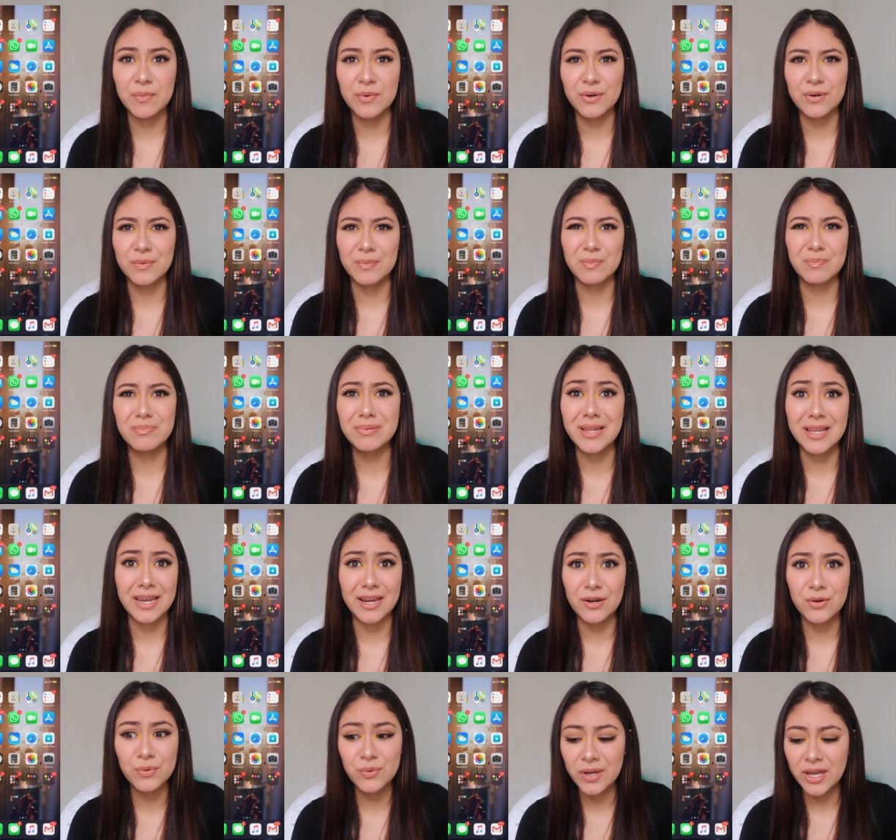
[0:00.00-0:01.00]
or
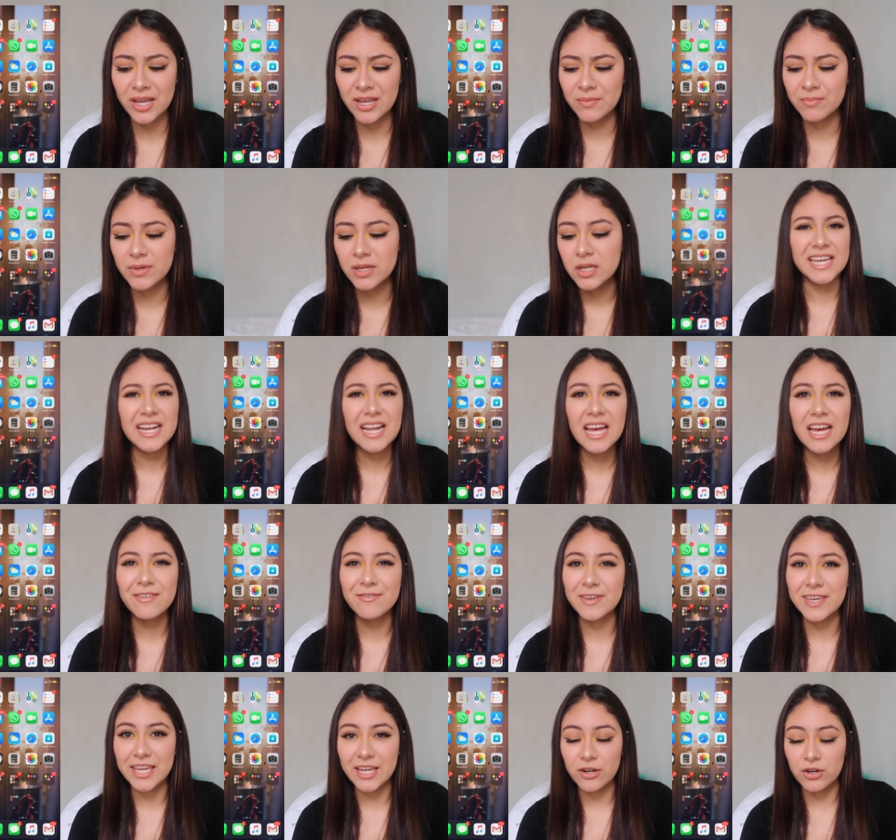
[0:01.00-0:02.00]
play a new game. Then I
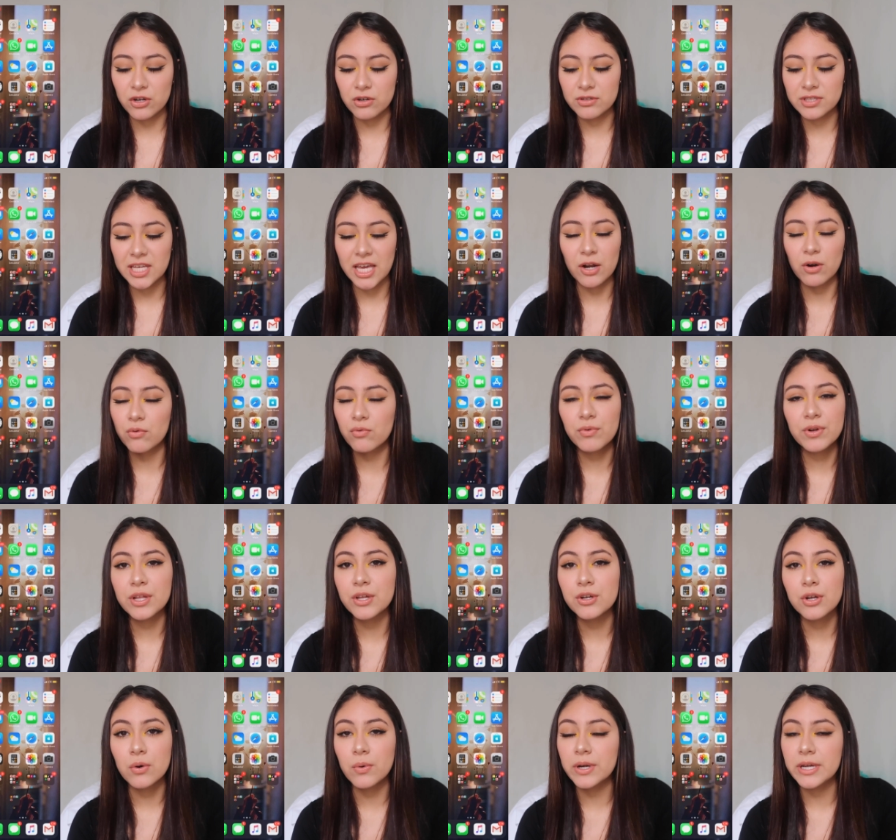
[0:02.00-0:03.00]
have Keynotes. I don't really
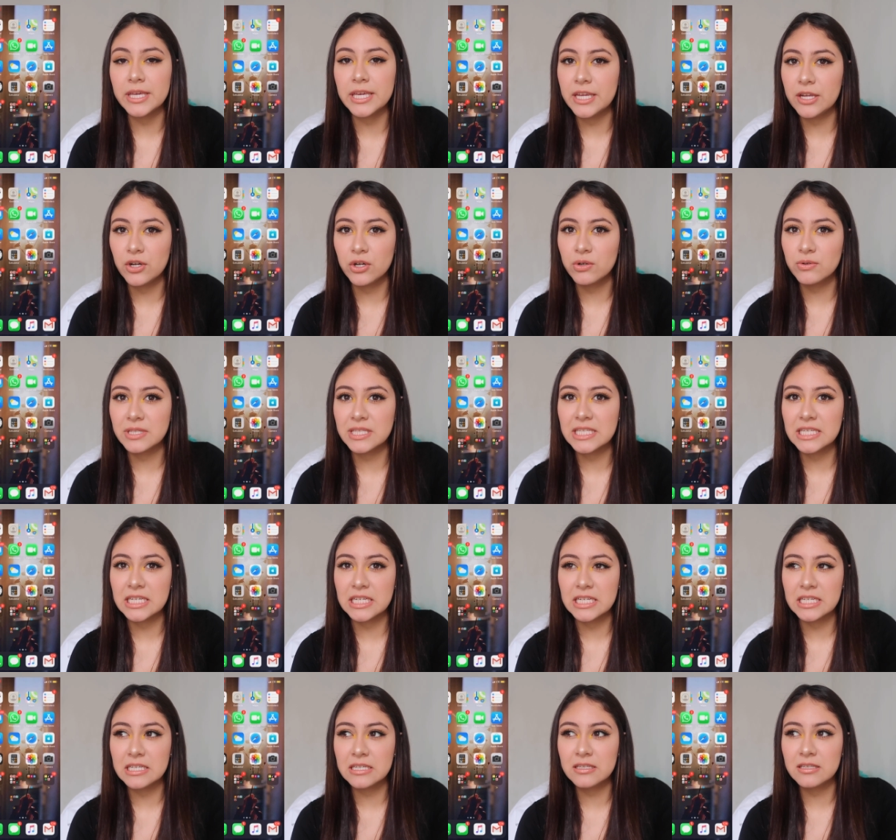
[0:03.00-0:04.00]
know what Keynotes
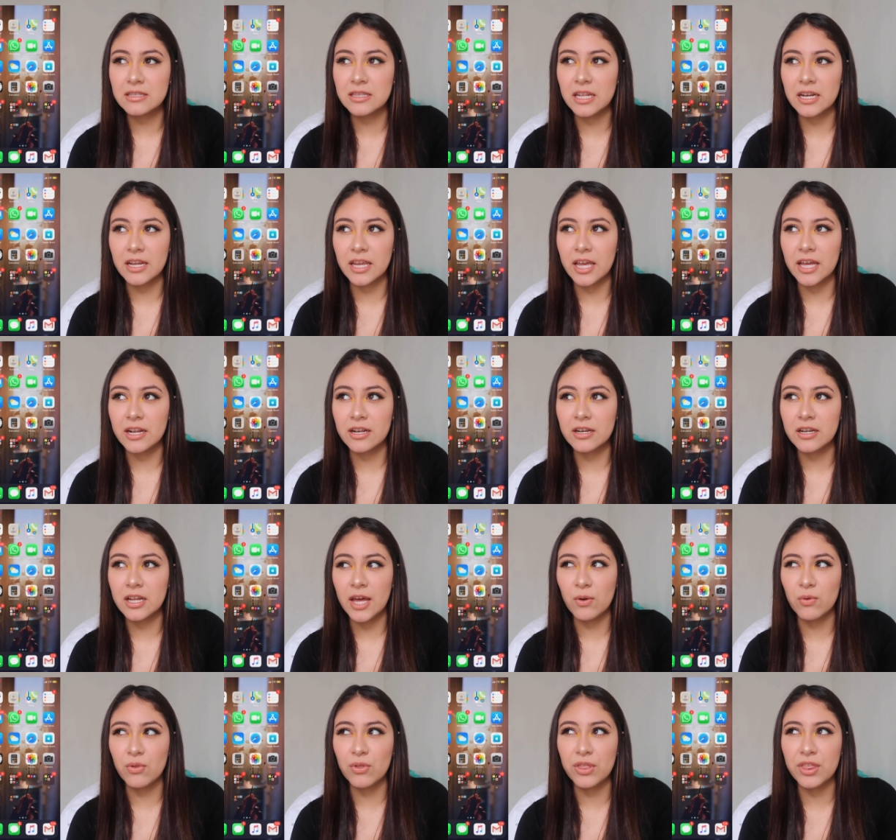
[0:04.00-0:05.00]
is. Then again,
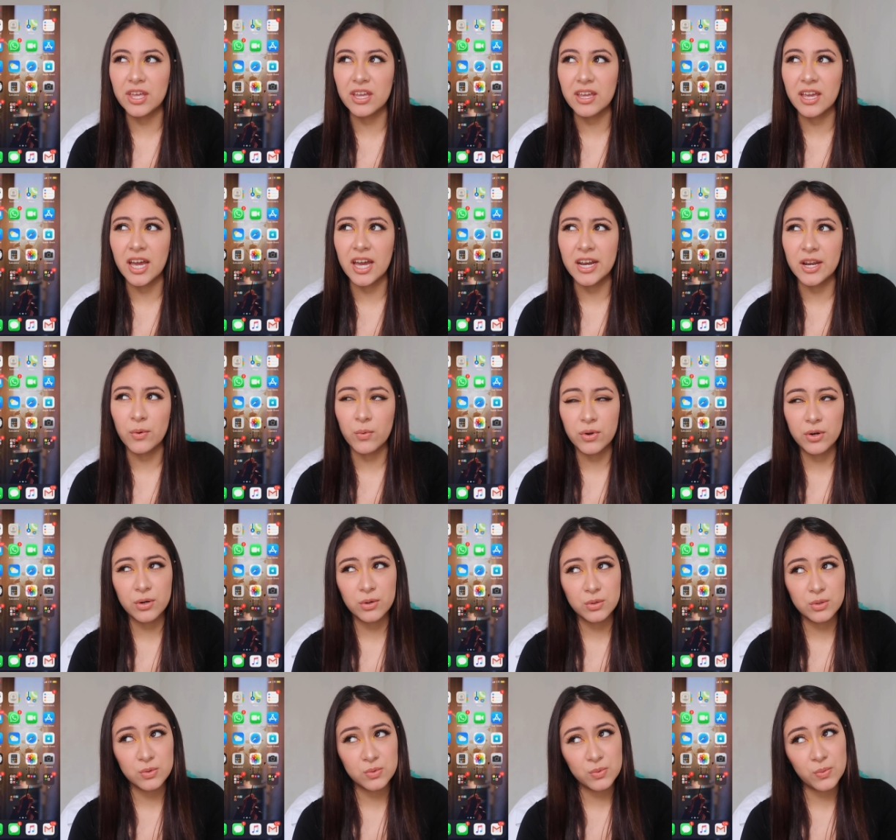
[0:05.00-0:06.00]
I don't think anyone
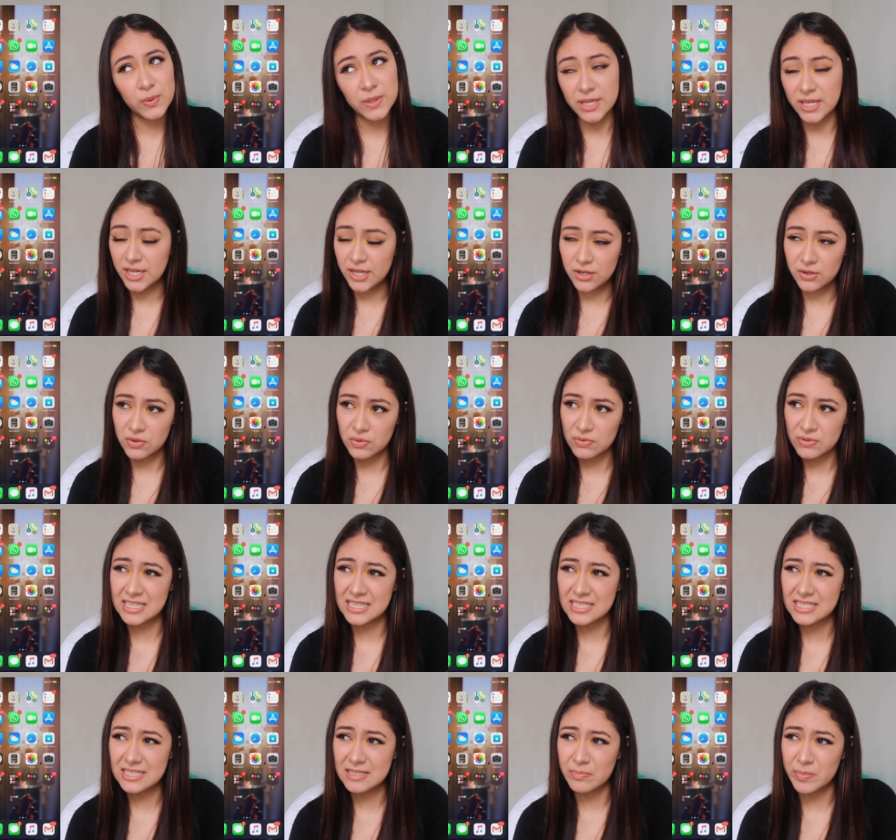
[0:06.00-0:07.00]
knows what Keynotes
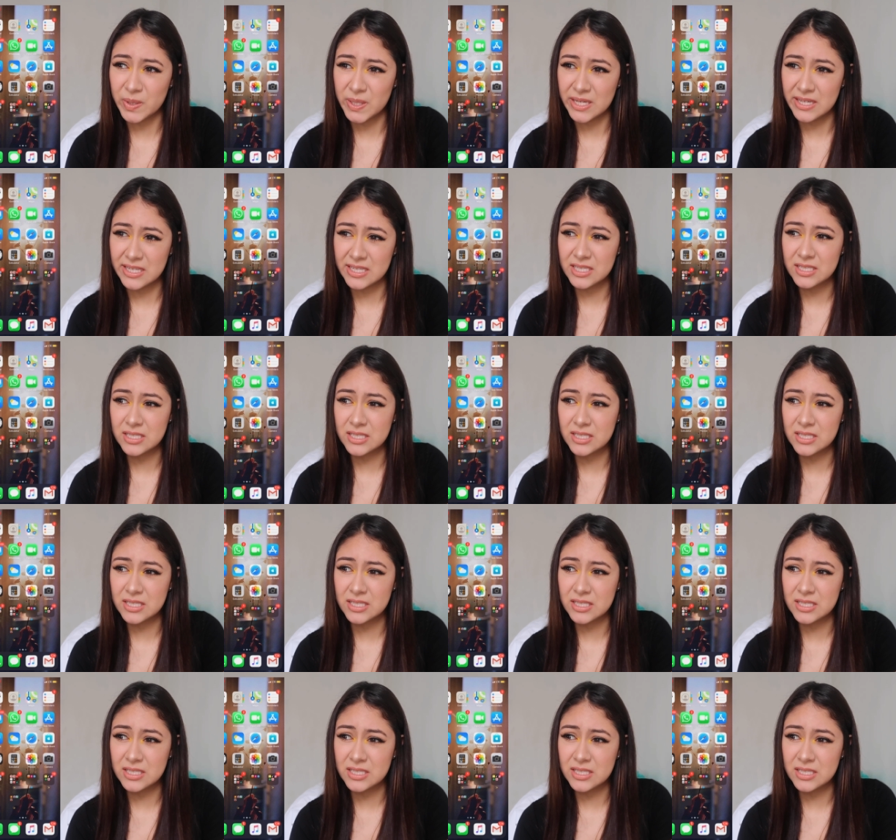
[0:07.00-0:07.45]
is, but